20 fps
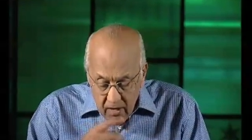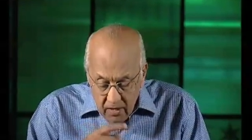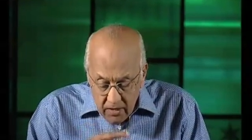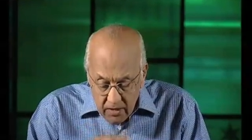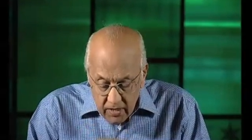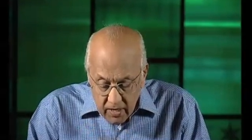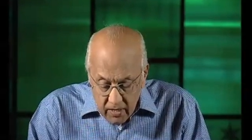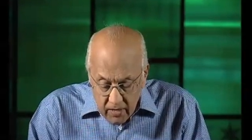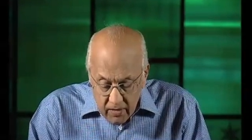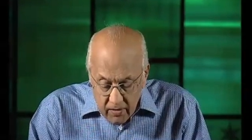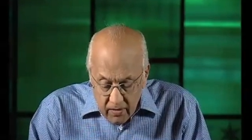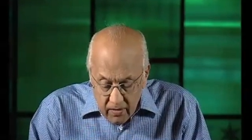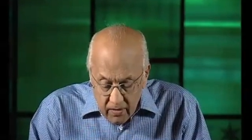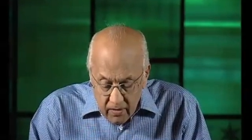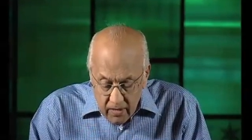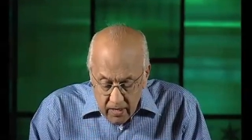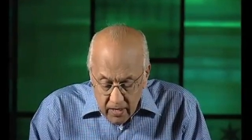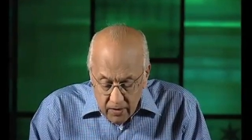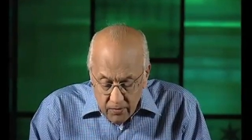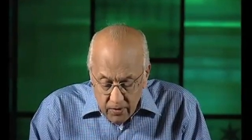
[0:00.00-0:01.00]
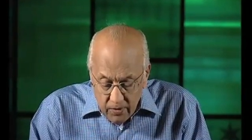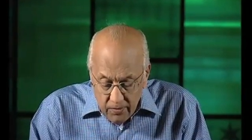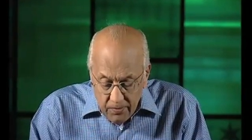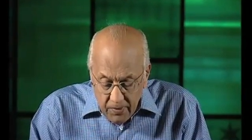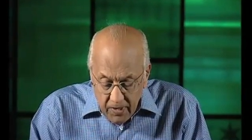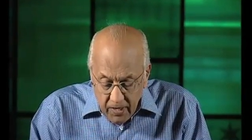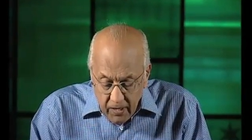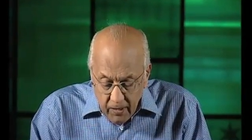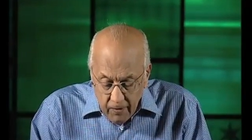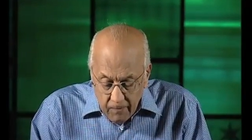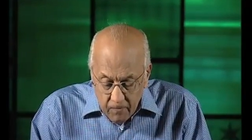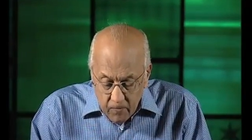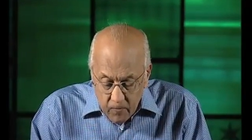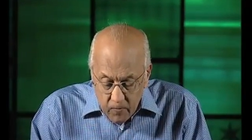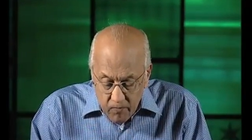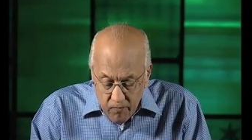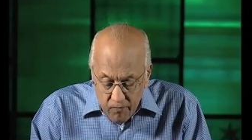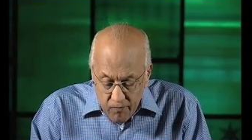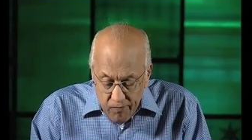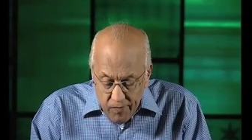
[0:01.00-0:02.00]
he said, There will be
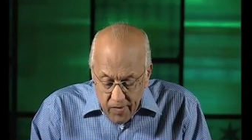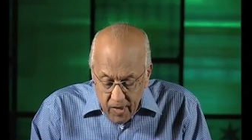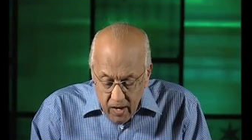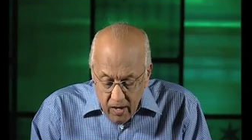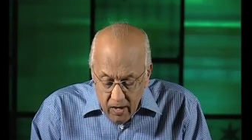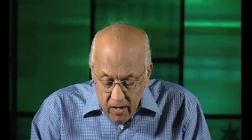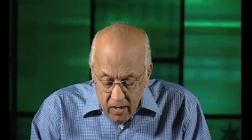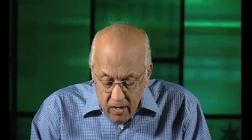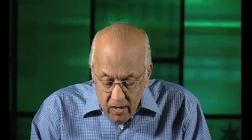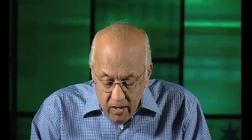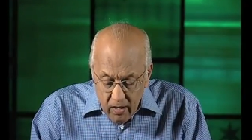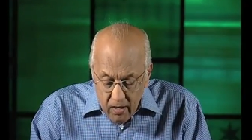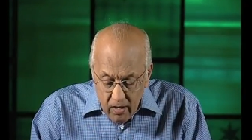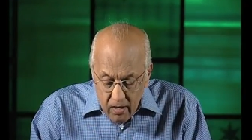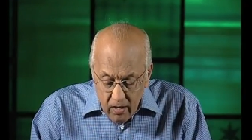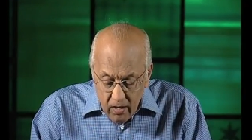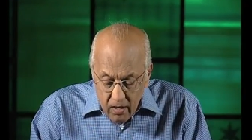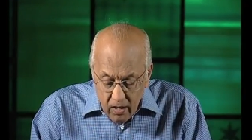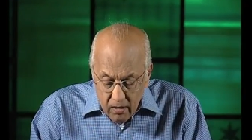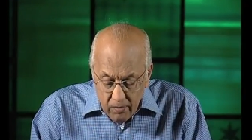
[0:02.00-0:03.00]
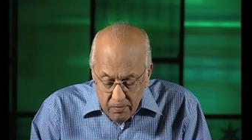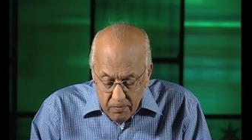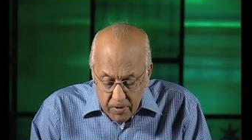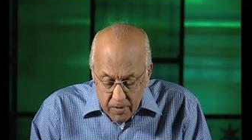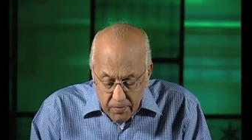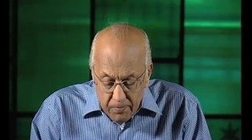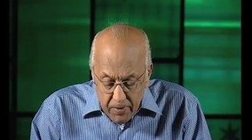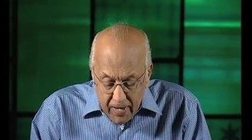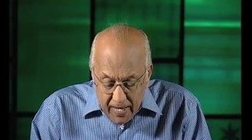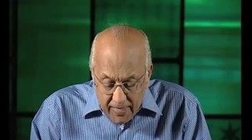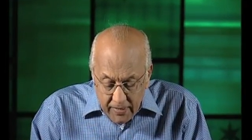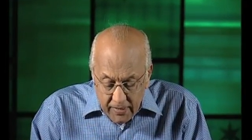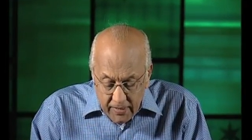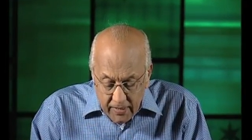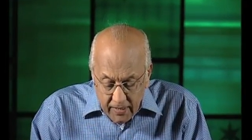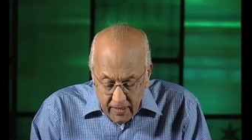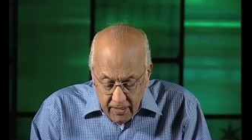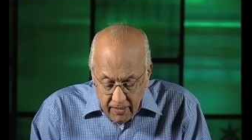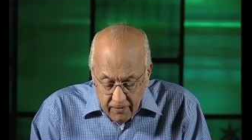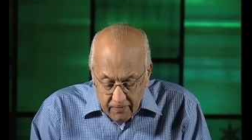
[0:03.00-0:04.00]
a lot of
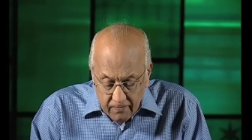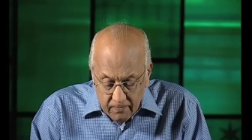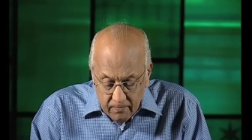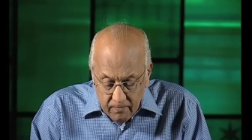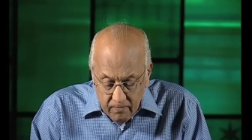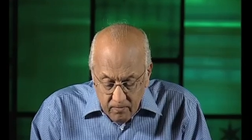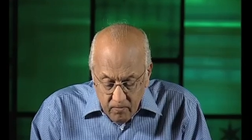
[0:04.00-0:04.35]
perplexity